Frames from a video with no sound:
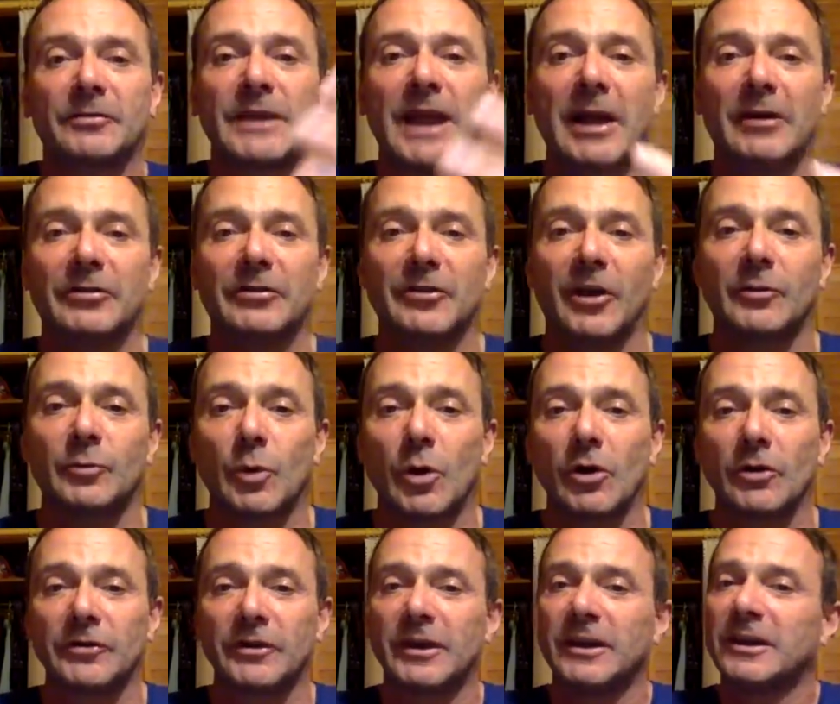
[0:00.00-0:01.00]
of the outside
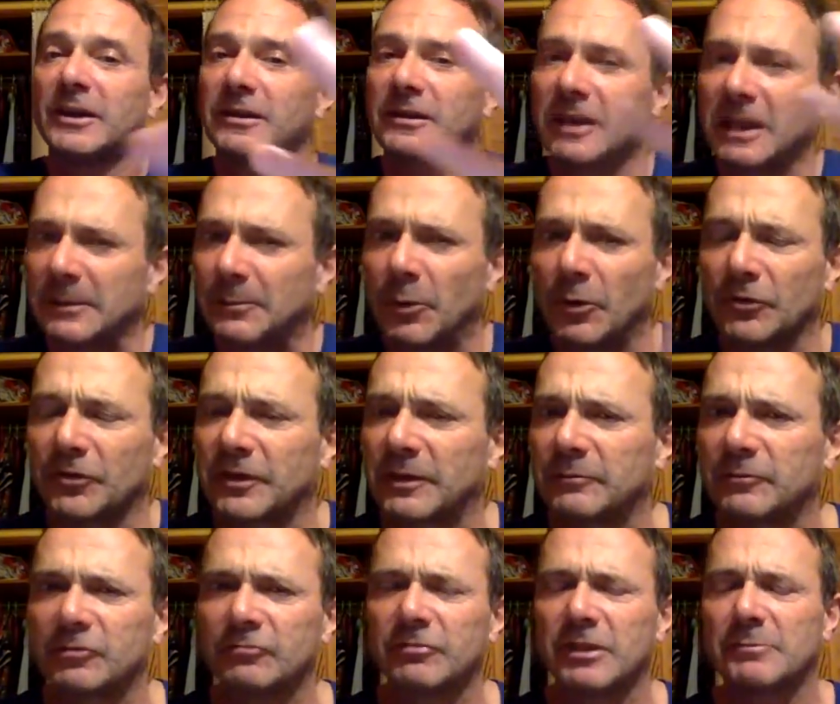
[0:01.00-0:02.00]
world keep on seem
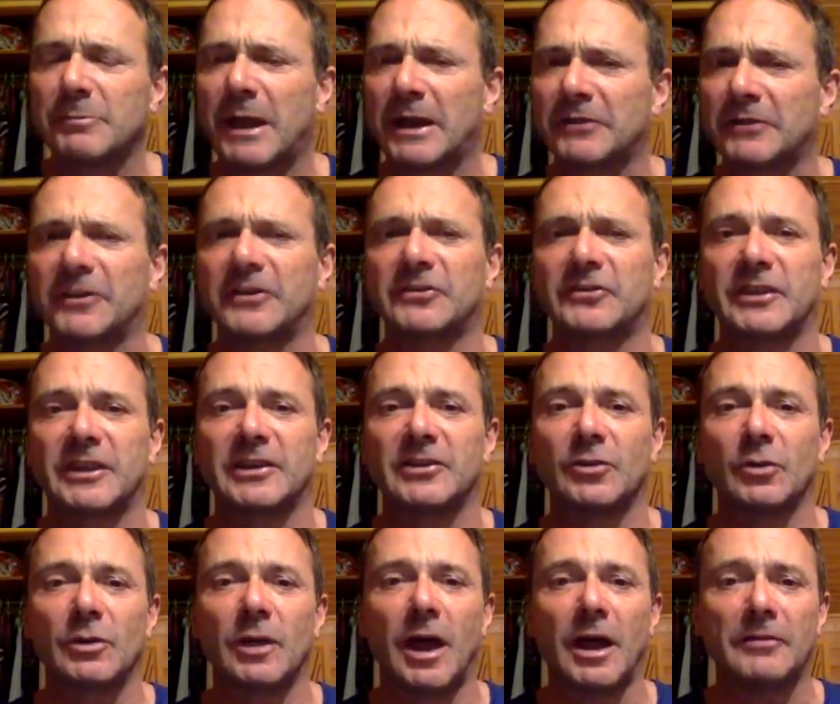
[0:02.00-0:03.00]
to be manifesting in
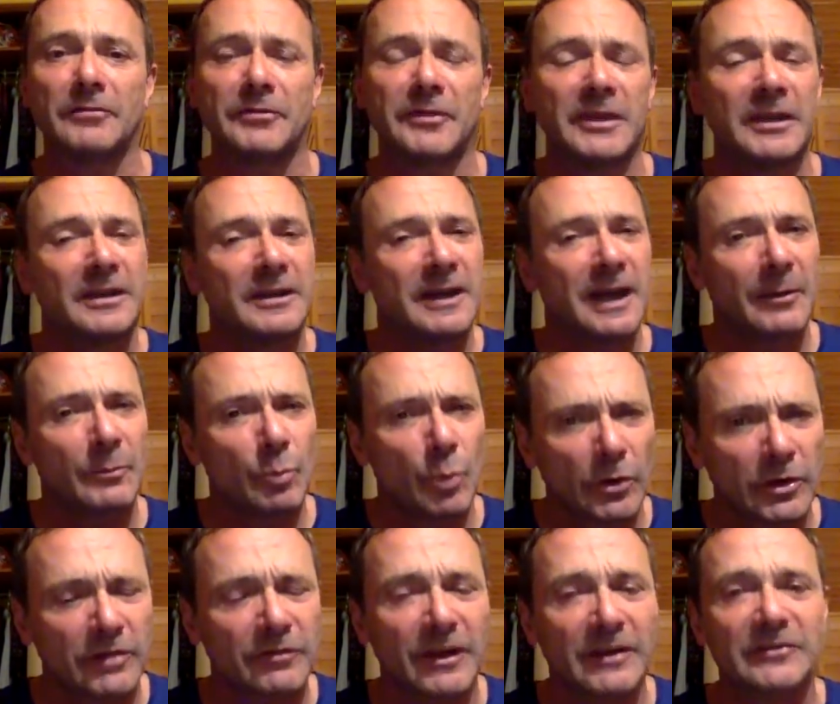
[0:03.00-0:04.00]
your life. And
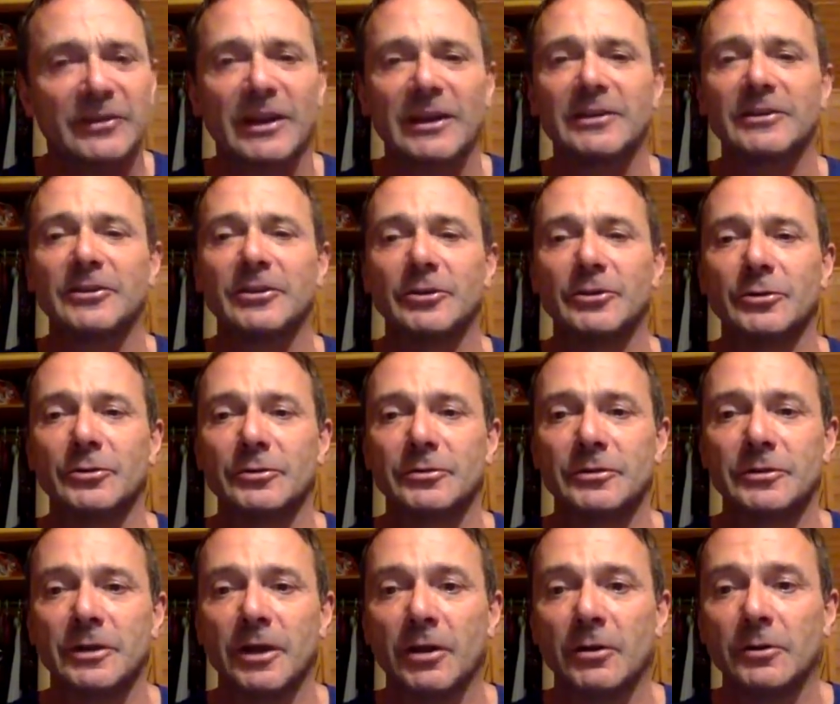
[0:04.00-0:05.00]
what is that telling you,
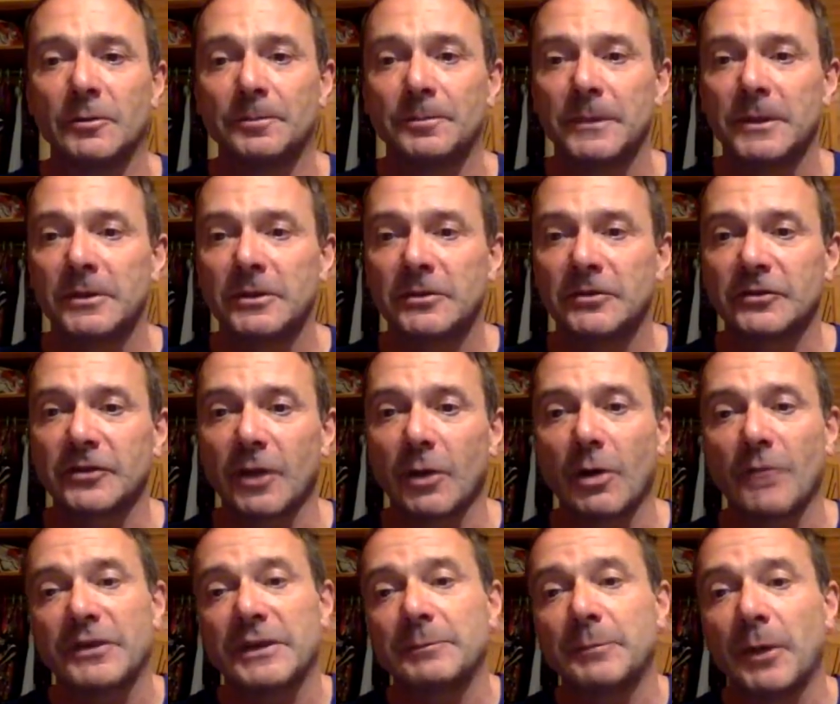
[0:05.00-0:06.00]
you know? So
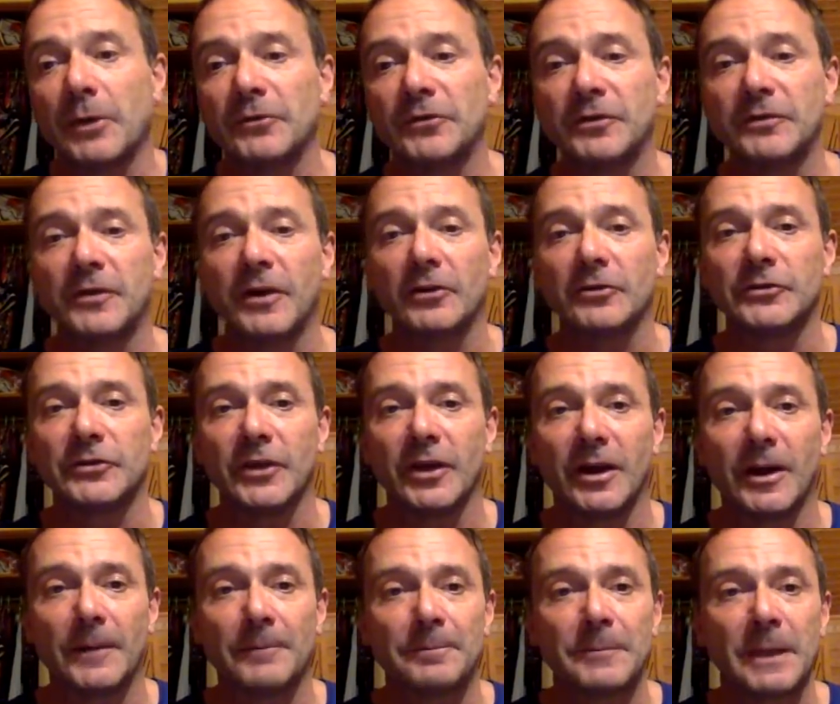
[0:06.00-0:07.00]
I think both of those
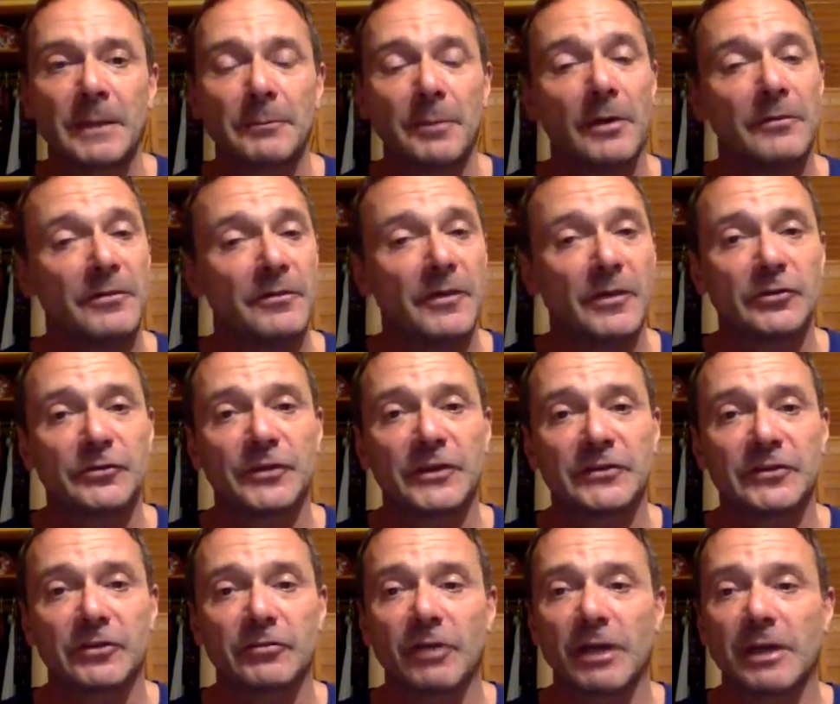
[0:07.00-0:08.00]

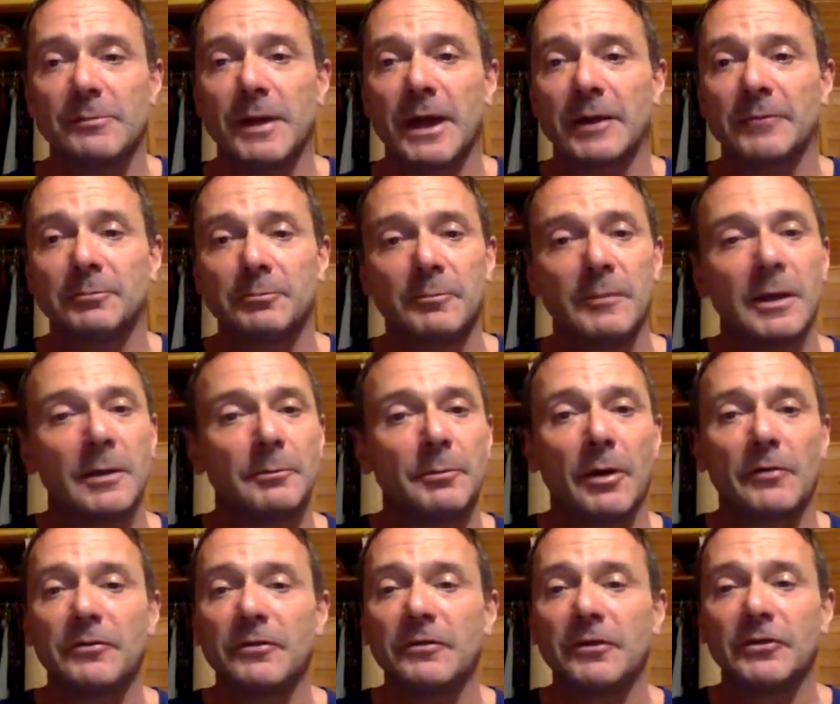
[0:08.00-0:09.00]
things are great, man.
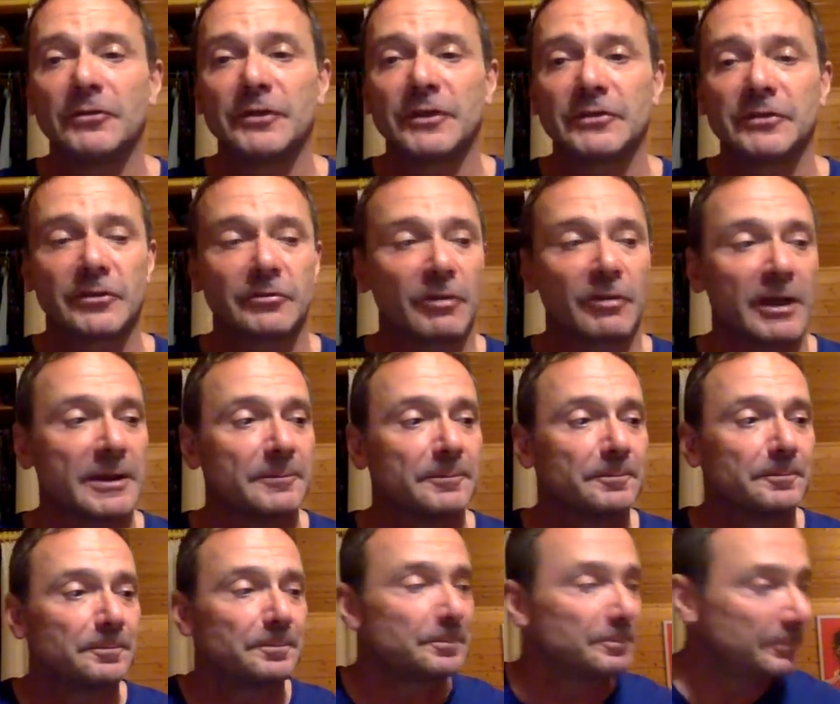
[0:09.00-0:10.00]
Both of those things are great.
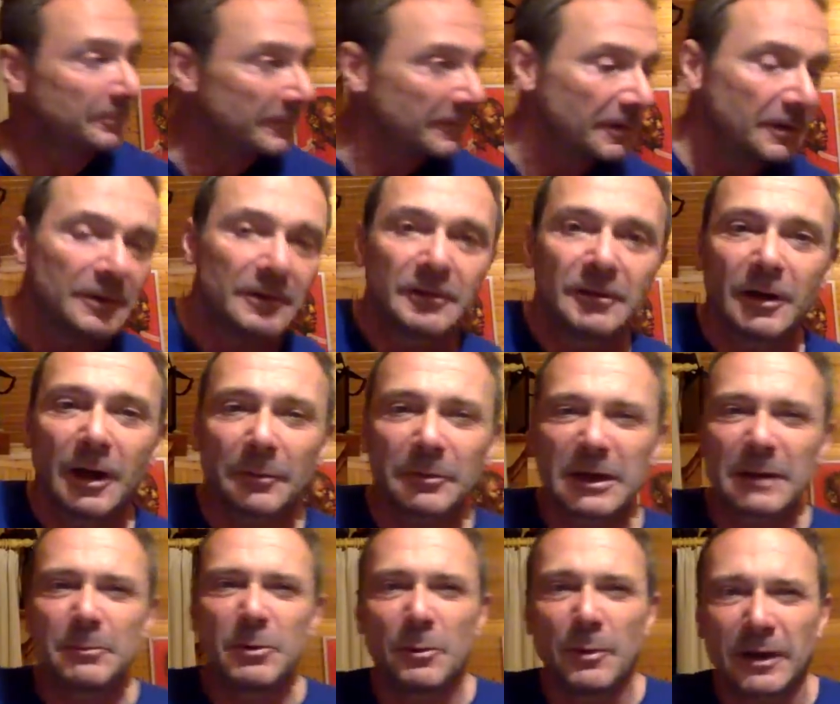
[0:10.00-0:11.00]
I'm going
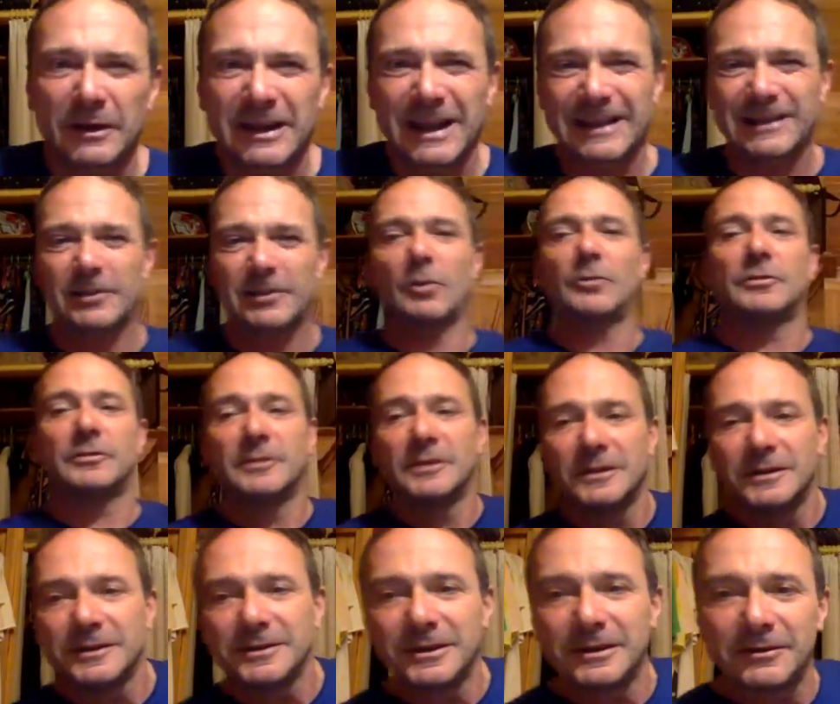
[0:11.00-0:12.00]
to put my kettle on.
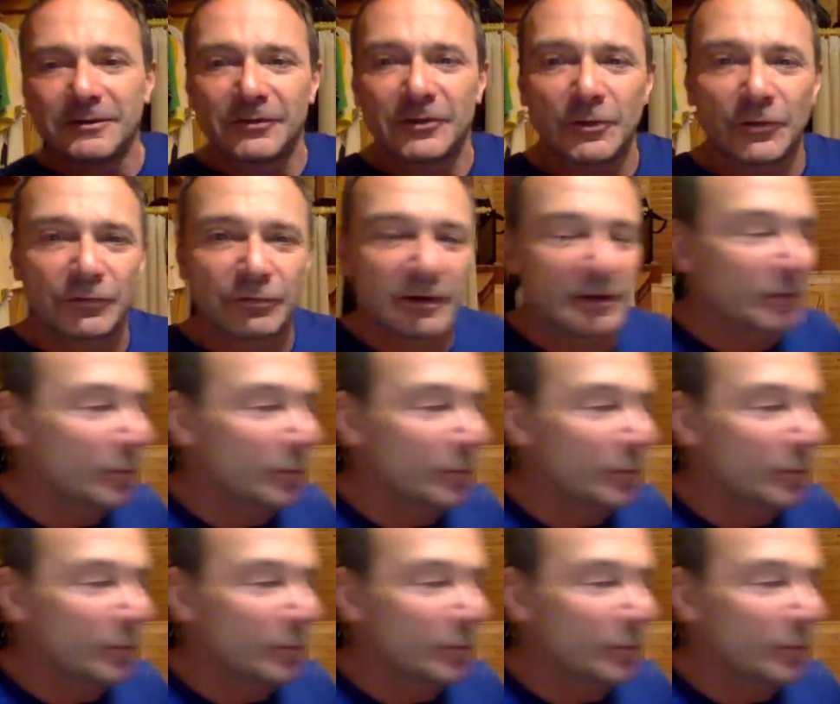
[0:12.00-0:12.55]
Feel free